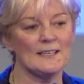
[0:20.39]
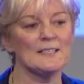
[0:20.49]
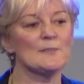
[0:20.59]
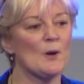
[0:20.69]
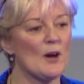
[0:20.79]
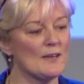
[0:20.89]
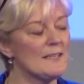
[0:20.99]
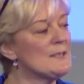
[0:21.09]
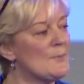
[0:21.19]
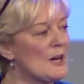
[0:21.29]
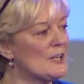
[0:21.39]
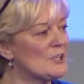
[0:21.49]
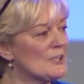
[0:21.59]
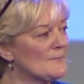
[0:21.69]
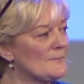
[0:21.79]

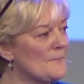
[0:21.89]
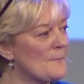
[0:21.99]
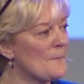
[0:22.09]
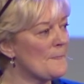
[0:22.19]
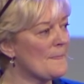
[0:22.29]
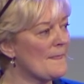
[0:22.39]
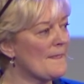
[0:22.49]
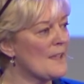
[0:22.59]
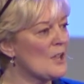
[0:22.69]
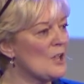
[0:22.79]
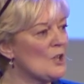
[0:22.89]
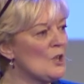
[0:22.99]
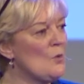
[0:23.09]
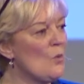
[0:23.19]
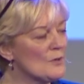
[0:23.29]
Inspiration.
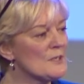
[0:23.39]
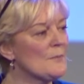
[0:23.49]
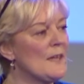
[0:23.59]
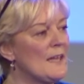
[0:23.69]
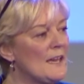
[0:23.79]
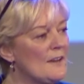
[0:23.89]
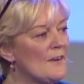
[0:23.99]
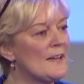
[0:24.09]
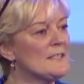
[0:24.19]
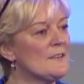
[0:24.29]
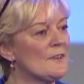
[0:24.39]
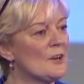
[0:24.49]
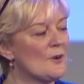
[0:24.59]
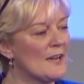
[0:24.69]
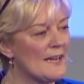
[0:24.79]
You want to be innovative
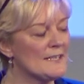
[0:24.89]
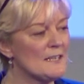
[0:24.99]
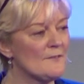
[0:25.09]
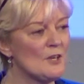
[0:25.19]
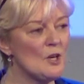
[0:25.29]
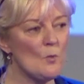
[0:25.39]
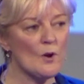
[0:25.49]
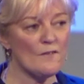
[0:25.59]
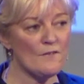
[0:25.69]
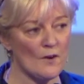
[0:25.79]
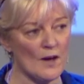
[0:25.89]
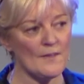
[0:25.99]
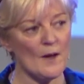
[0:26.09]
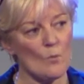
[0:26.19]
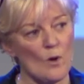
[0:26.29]
and creative, and you want to
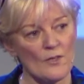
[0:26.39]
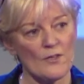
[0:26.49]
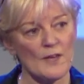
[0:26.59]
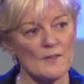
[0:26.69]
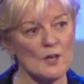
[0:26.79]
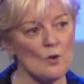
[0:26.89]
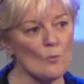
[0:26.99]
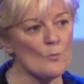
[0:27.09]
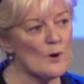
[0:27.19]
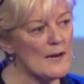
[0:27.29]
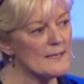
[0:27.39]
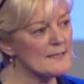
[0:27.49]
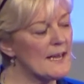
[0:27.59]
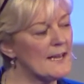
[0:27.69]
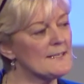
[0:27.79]
find that one thing that you're
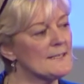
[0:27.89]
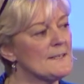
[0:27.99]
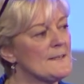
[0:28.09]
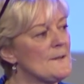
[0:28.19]
brilliant at,